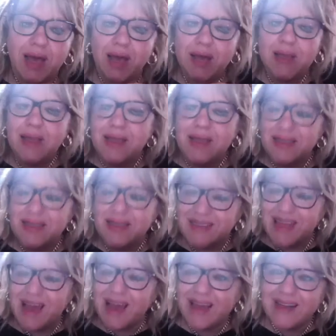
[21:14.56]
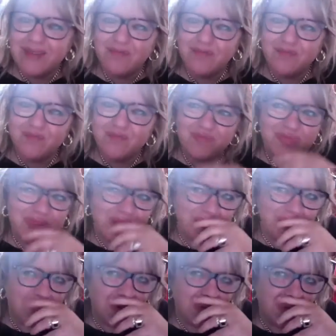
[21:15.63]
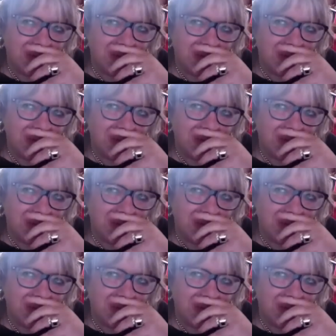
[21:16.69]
dominance and power struggles.